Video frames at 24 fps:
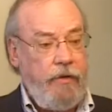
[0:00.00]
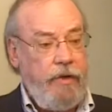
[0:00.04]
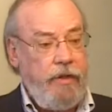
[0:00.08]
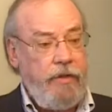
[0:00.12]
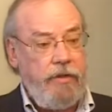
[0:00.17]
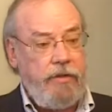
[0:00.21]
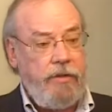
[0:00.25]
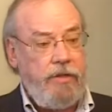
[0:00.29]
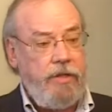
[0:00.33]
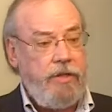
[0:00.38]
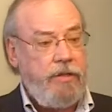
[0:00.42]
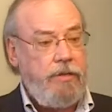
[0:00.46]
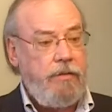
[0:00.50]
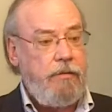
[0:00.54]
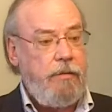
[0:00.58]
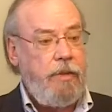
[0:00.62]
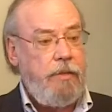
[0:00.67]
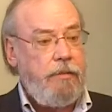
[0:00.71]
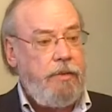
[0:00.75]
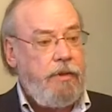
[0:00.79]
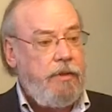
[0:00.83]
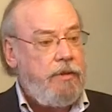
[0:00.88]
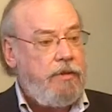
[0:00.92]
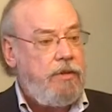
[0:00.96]
for others, it's
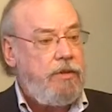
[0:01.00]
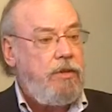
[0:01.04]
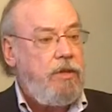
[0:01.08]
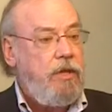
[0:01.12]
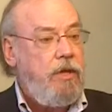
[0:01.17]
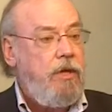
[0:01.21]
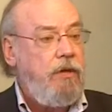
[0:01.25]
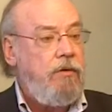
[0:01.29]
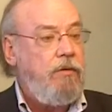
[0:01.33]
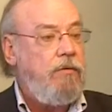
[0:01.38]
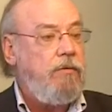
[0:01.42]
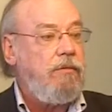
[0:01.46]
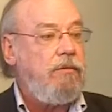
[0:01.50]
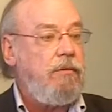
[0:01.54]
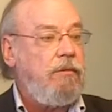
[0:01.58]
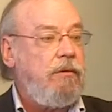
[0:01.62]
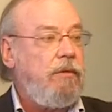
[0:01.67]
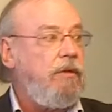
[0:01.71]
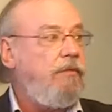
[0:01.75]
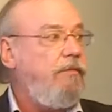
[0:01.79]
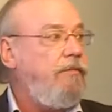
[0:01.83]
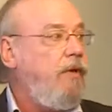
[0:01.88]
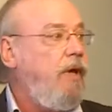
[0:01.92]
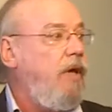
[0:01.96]
maybe a slow
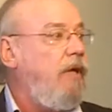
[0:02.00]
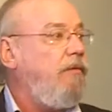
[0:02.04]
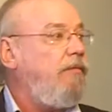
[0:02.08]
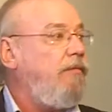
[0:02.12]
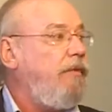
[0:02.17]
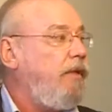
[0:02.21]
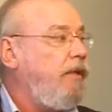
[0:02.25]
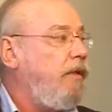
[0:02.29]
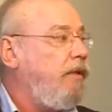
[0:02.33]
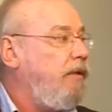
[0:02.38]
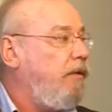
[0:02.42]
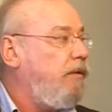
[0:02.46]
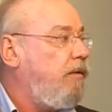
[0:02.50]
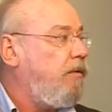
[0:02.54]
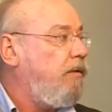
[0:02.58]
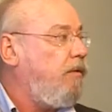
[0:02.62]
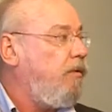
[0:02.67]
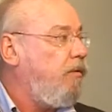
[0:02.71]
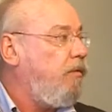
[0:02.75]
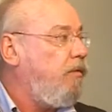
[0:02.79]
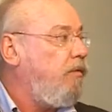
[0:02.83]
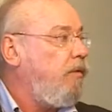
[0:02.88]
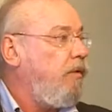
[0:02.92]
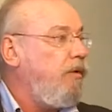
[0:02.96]
evolving
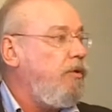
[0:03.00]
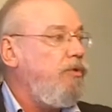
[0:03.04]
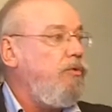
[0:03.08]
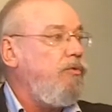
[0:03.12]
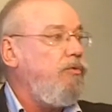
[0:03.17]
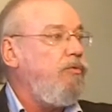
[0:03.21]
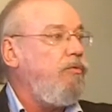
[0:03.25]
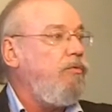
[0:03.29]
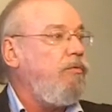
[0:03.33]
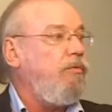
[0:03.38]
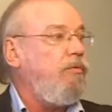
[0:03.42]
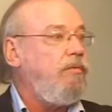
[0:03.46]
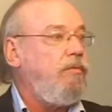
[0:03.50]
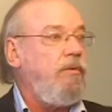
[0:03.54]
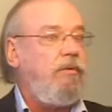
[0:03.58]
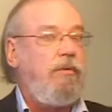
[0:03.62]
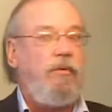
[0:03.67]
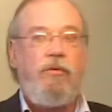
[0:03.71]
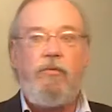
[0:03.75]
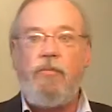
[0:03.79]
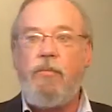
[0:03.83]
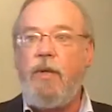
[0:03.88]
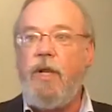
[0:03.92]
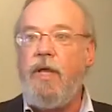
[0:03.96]
to a
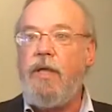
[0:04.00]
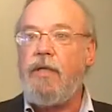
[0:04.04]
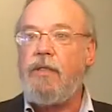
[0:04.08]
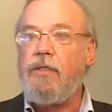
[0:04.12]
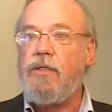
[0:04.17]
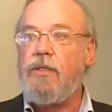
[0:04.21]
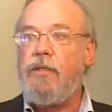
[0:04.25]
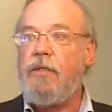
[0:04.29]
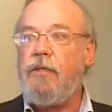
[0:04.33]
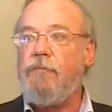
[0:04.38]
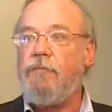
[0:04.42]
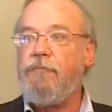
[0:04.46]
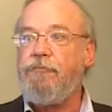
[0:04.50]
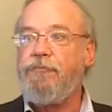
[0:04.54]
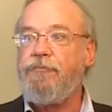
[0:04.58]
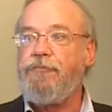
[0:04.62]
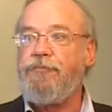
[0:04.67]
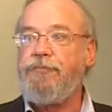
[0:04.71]
new place.